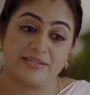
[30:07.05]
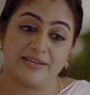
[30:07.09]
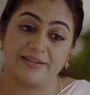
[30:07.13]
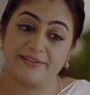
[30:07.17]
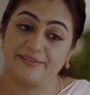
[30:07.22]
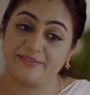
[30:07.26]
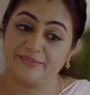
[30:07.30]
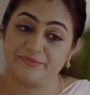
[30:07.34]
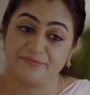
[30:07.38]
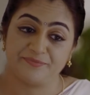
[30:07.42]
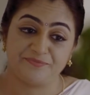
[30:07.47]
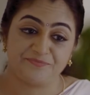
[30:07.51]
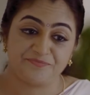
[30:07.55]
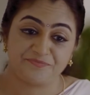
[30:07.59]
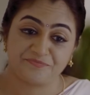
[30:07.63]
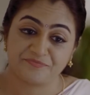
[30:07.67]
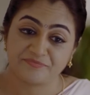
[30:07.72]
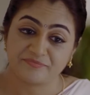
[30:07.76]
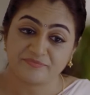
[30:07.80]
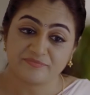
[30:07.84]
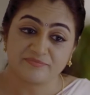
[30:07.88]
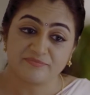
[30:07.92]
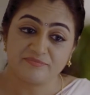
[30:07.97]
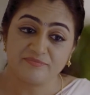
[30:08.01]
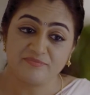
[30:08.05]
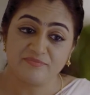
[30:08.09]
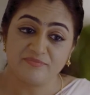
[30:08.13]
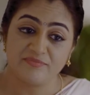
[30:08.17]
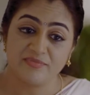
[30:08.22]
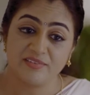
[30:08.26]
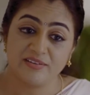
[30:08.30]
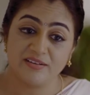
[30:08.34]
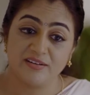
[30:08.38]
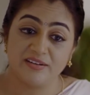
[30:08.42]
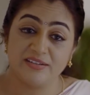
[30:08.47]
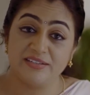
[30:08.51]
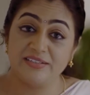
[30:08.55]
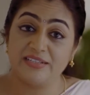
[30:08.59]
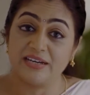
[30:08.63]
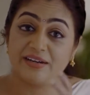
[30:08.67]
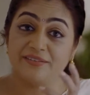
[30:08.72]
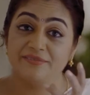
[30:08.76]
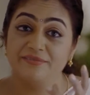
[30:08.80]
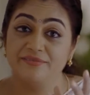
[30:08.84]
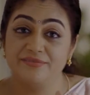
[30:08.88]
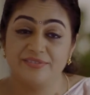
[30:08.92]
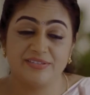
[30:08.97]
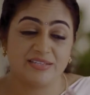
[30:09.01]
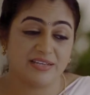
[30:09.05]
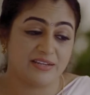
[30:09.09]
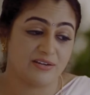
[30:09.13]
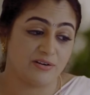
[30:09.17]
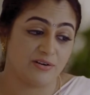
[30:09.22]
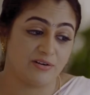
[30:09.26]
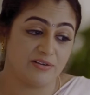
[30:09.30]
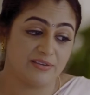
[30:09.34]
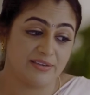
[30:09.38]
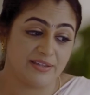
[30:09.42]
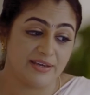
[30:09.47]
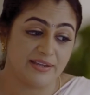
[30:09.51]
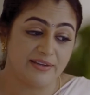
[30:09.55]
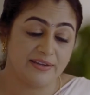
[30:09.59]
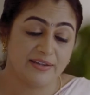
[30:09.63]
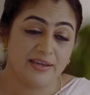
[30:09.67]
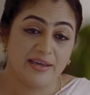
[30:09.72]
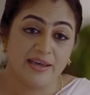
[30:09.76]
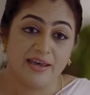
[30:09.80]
and doves and all that.